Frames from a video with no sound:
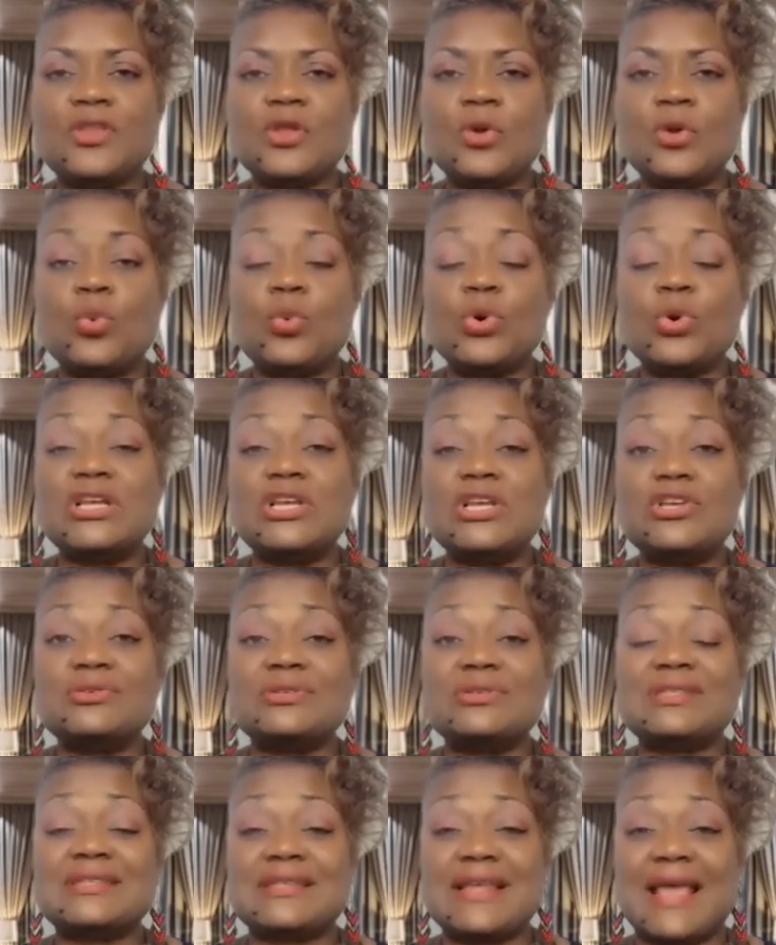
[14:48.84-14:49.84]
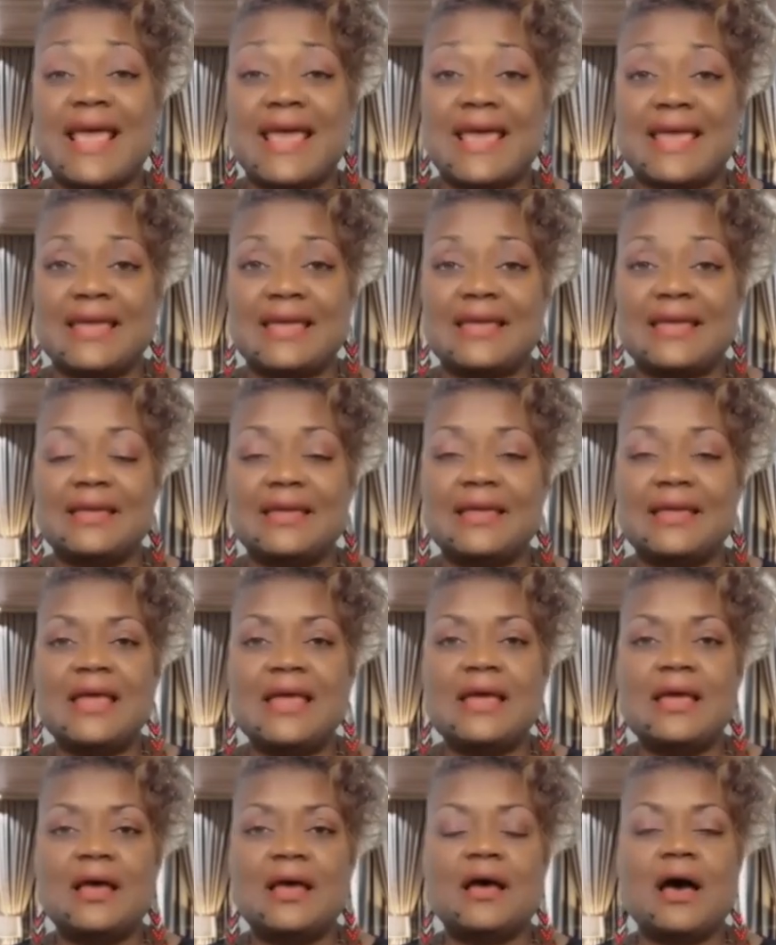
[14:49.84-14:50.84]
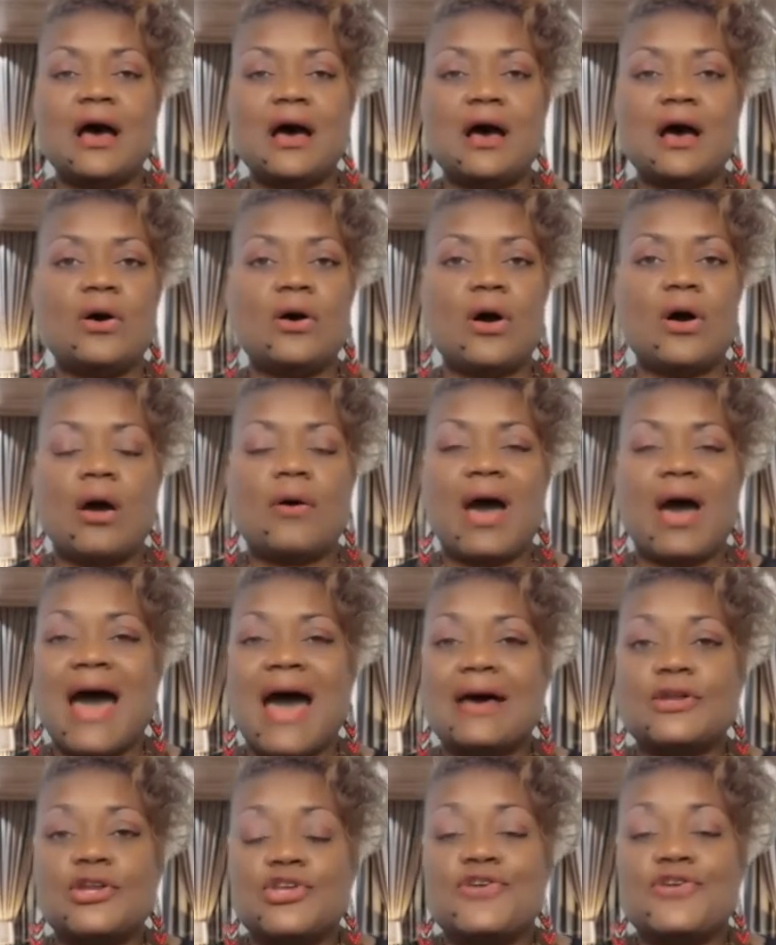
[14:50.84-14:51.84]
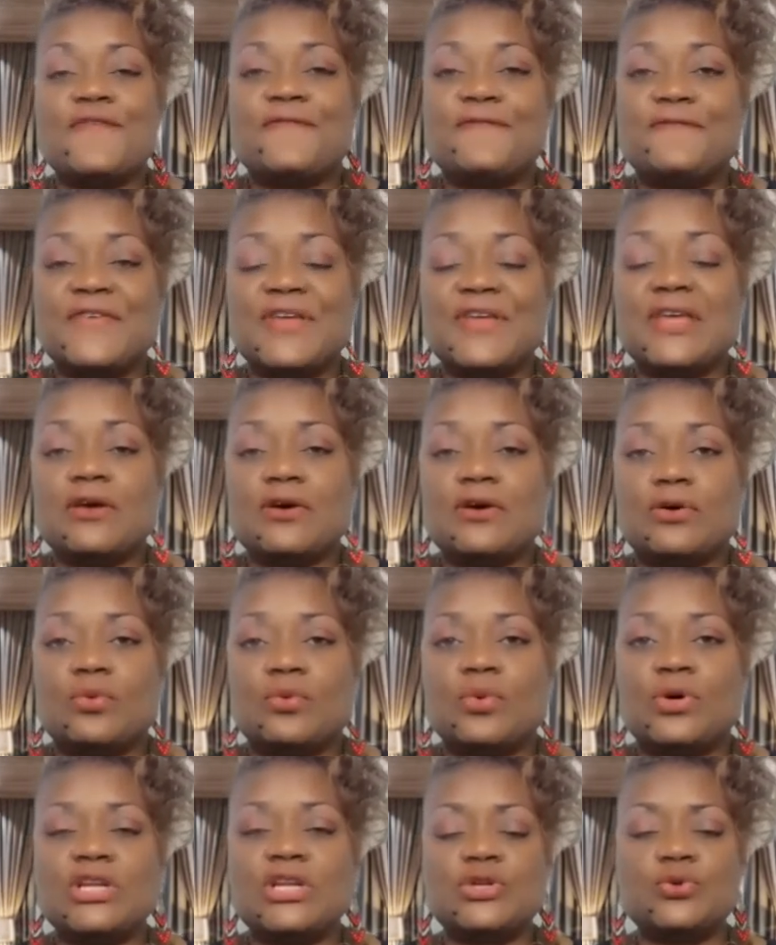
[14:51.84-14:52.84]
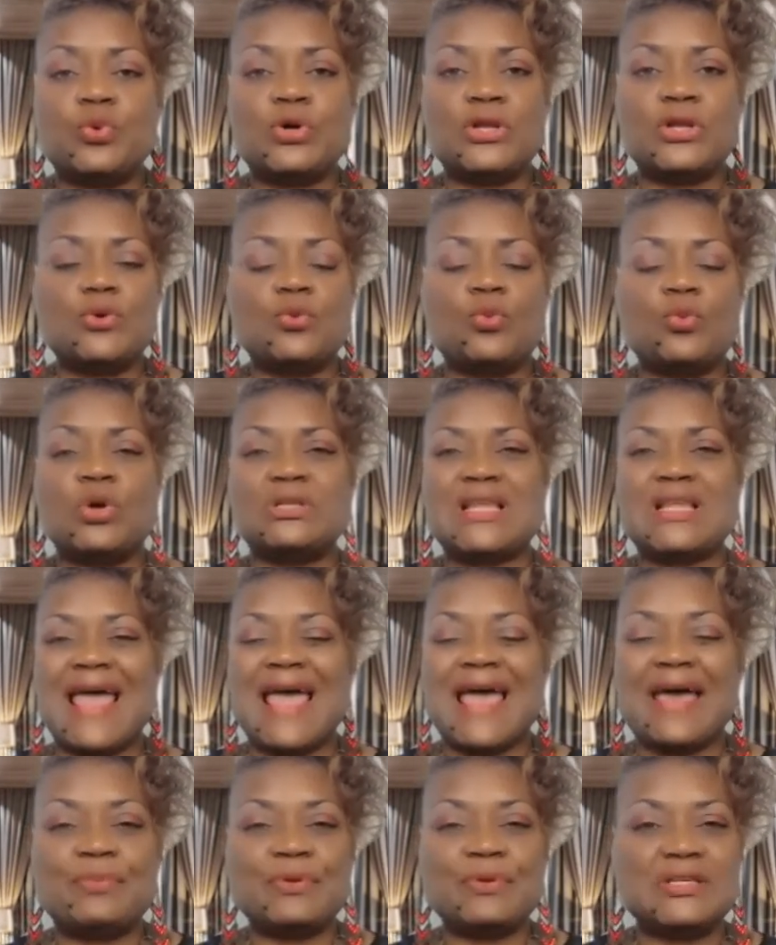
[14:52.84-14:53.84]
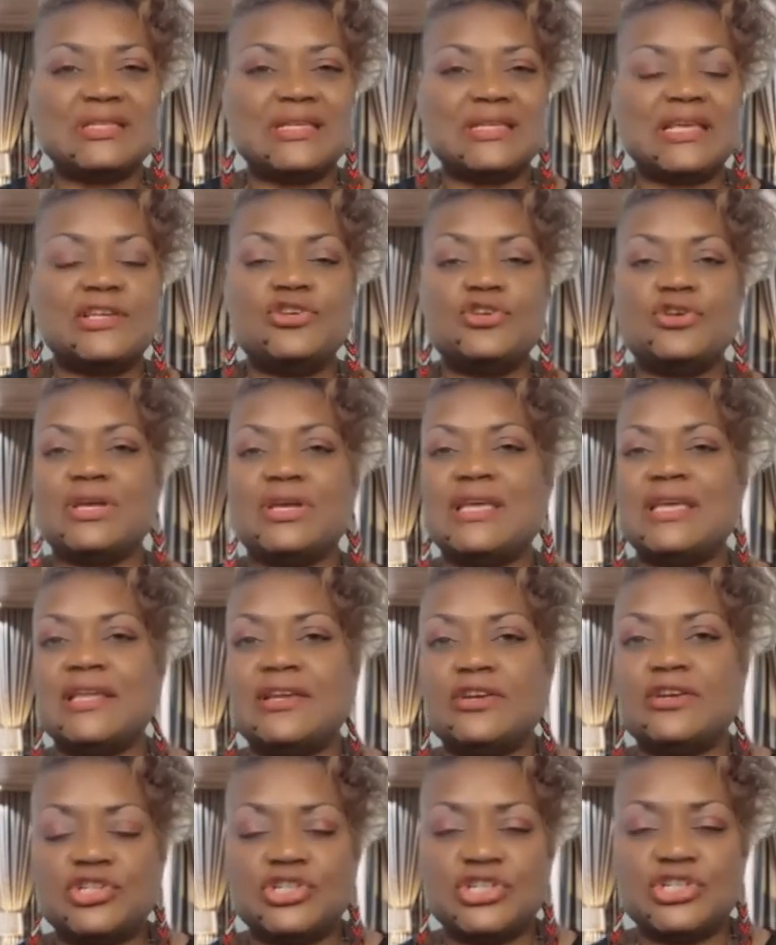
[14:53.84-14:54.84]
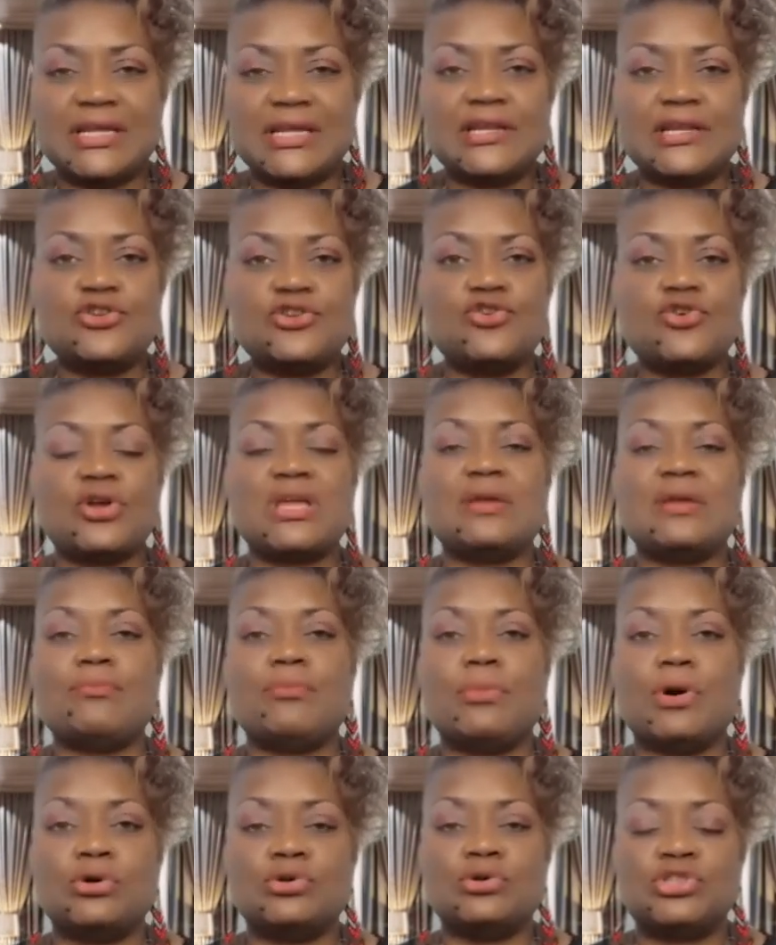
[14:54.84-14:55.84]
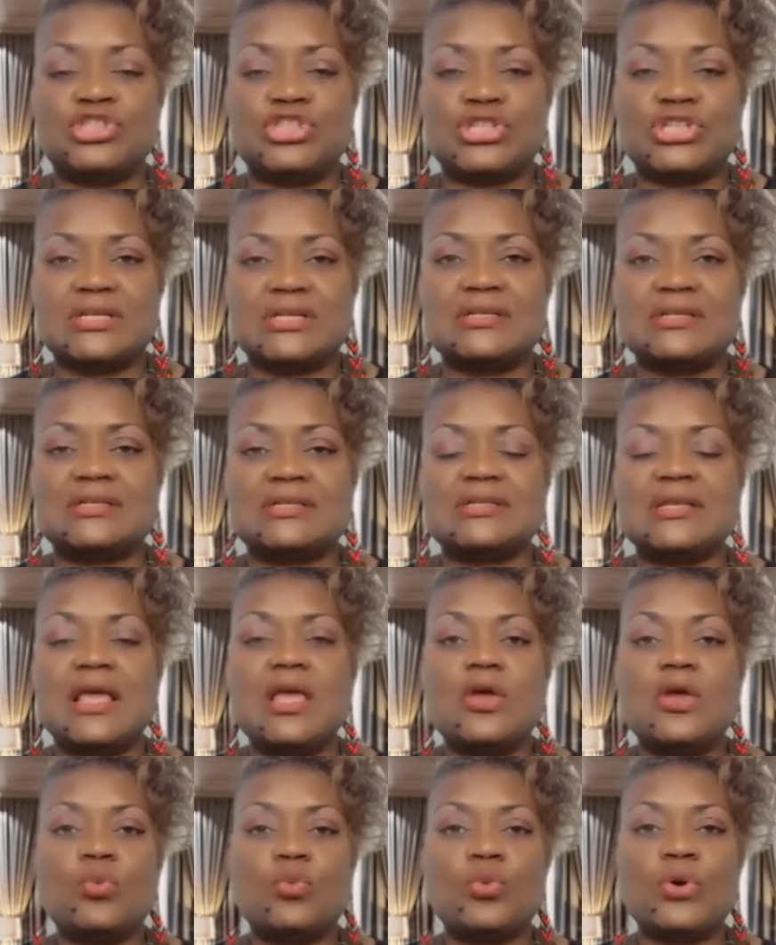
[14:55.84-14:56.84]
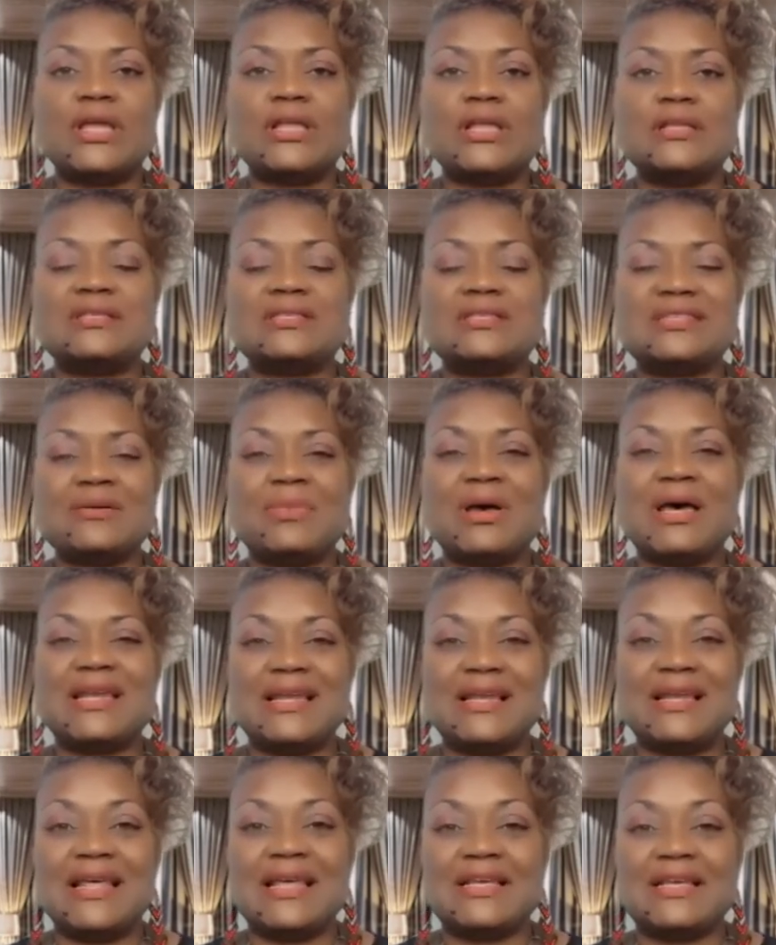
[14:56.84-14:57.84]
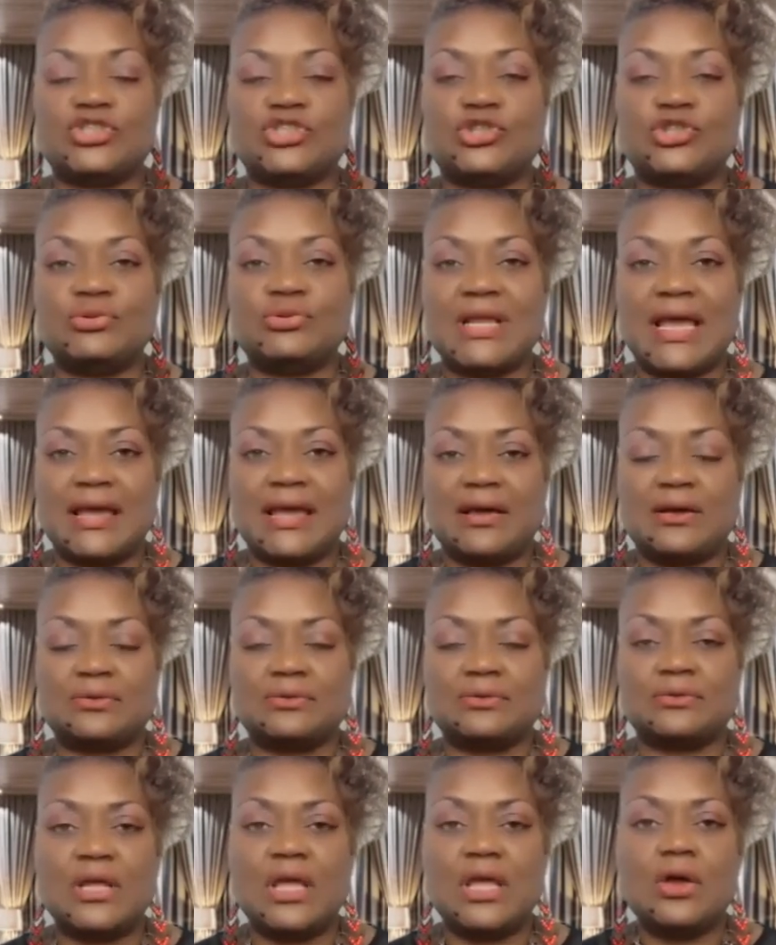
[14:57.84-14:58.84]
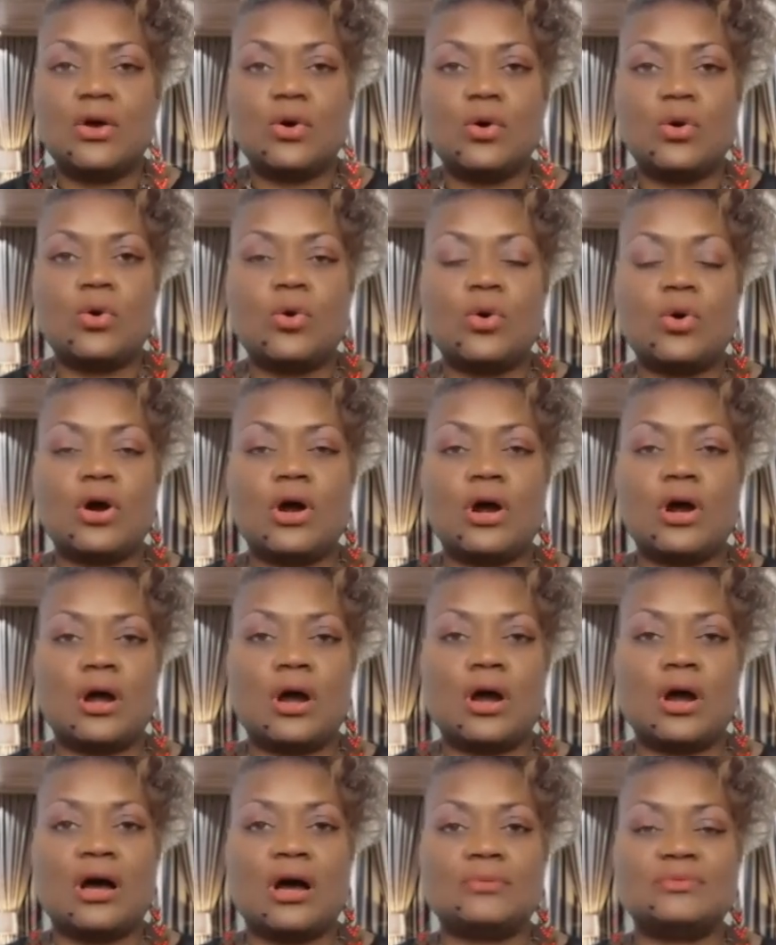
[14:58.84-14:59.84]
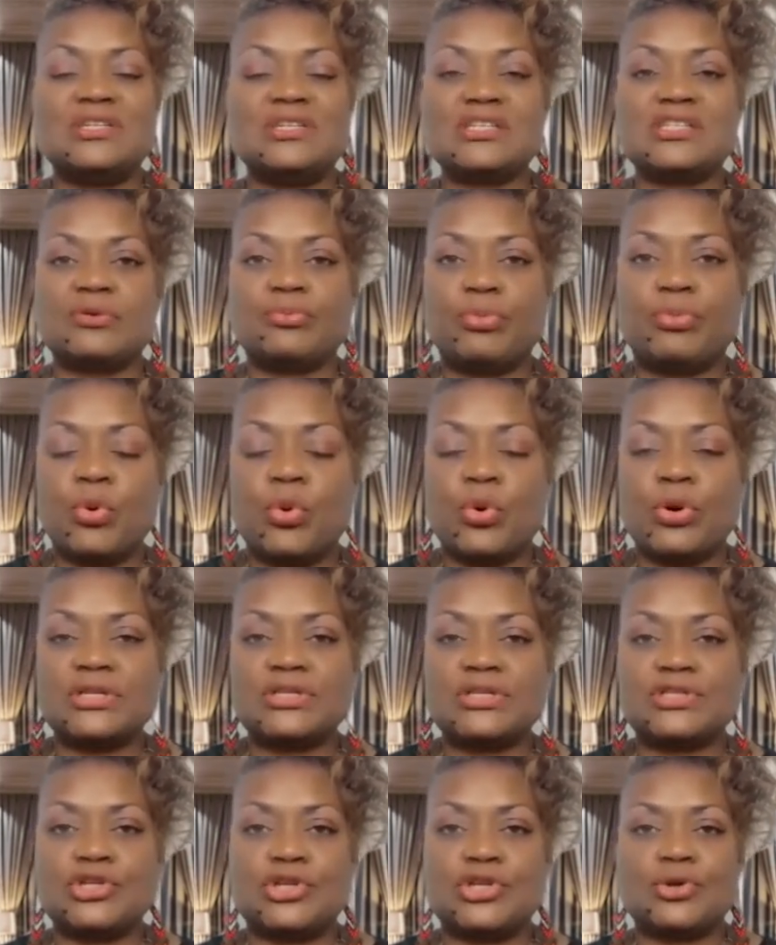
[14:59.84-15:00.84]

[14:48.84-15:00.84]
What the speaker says: What do you say? How do you feel? What happens in your energy and in your emotions when somebody lets you down, or disappoints